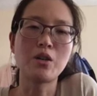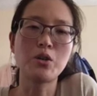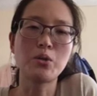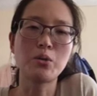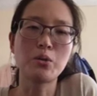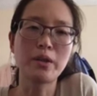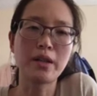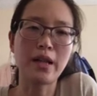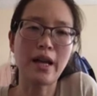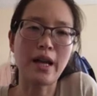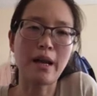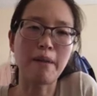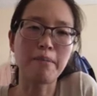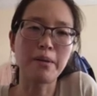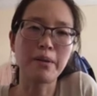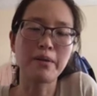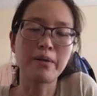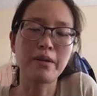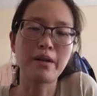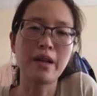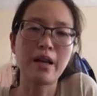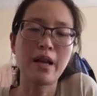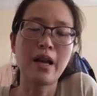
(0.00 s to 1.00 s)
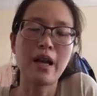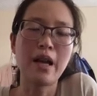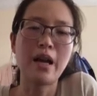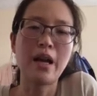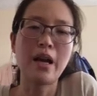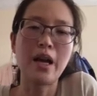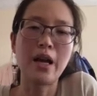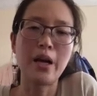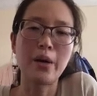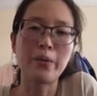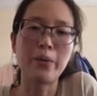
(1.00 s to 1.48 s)
Lab,
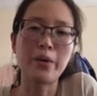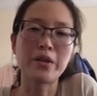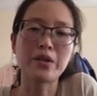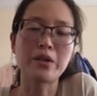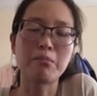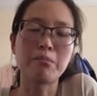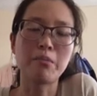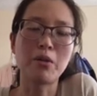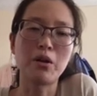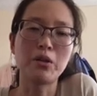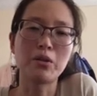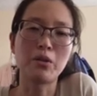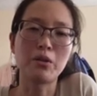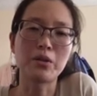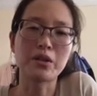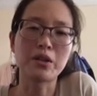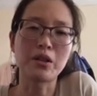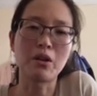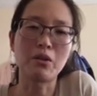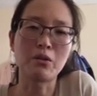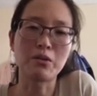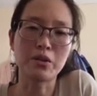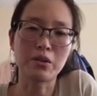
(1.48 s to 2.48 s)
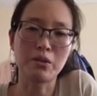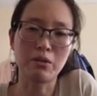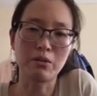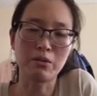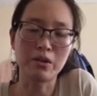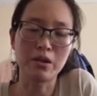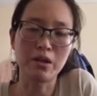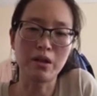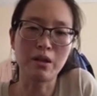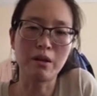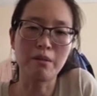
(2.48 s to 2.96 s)
which models also
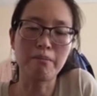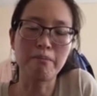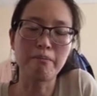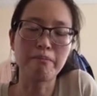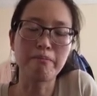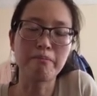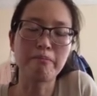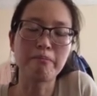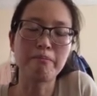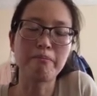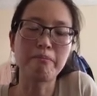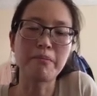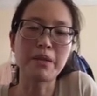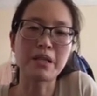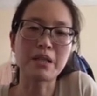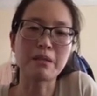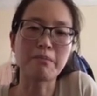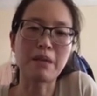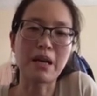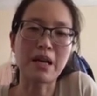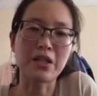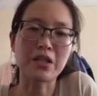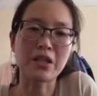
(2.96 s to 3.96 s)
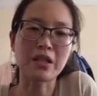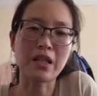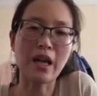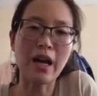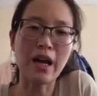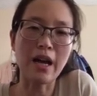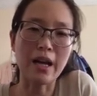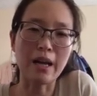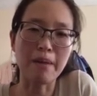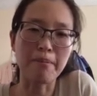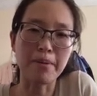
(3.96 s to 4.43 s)
the mismatch
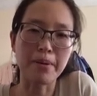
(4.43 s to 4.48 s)
type.